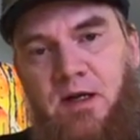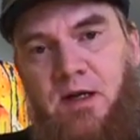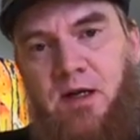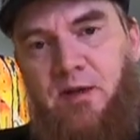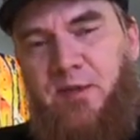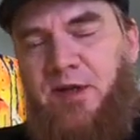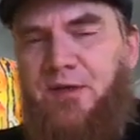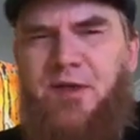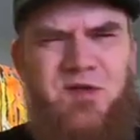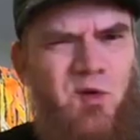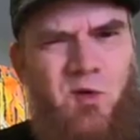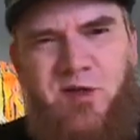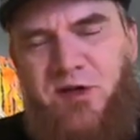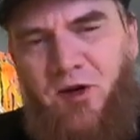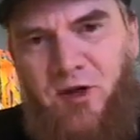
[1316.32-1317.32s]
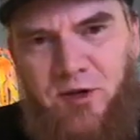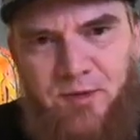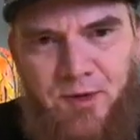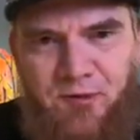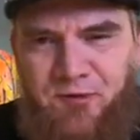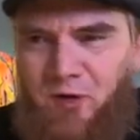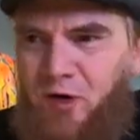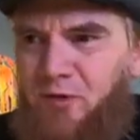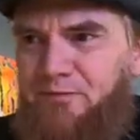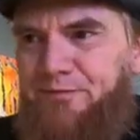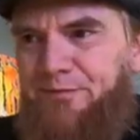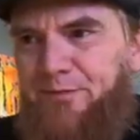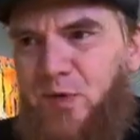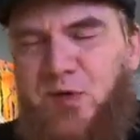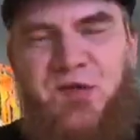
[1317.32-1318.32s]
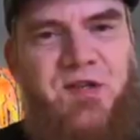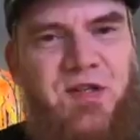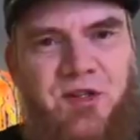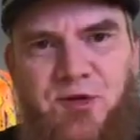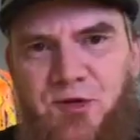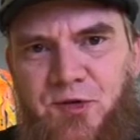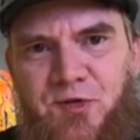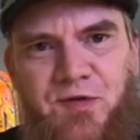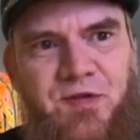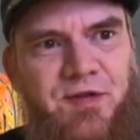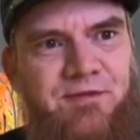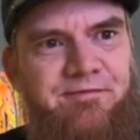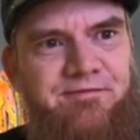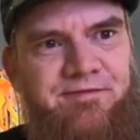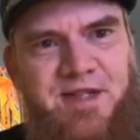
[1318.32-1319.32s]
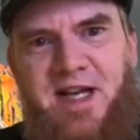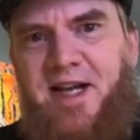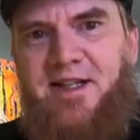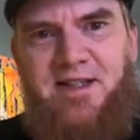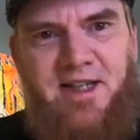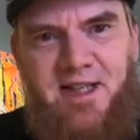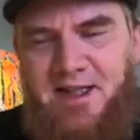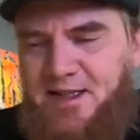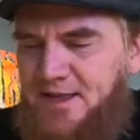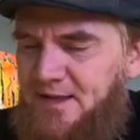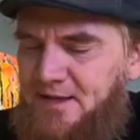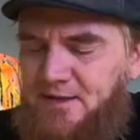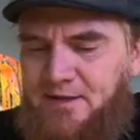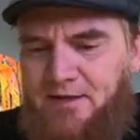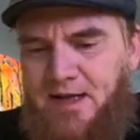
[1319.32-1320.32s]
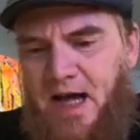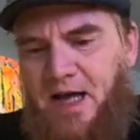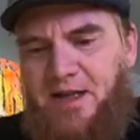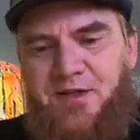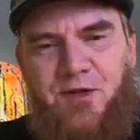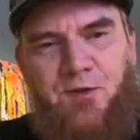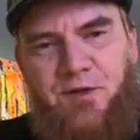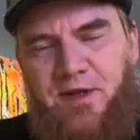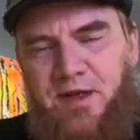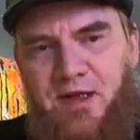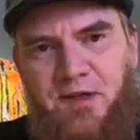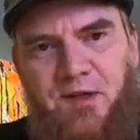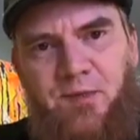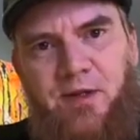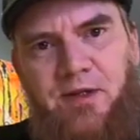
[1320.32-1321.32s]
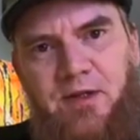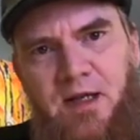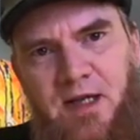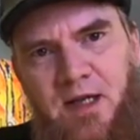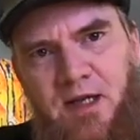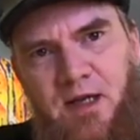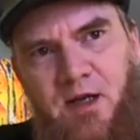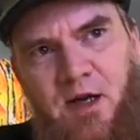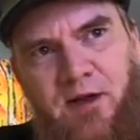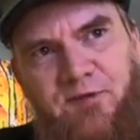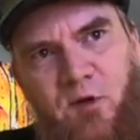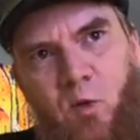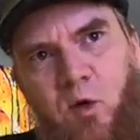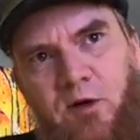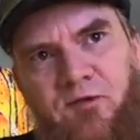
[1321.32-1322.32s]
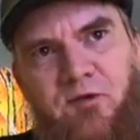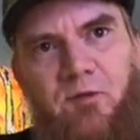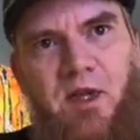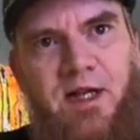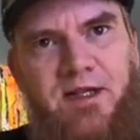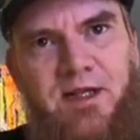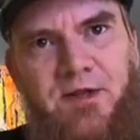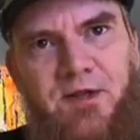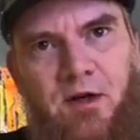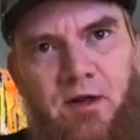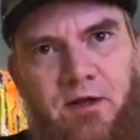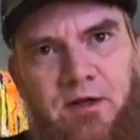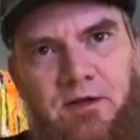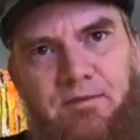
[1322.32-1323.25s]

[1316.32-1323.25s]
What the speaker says: I mean, there's always argument for procedures and techniques and how to do things, but if you work from light to dark,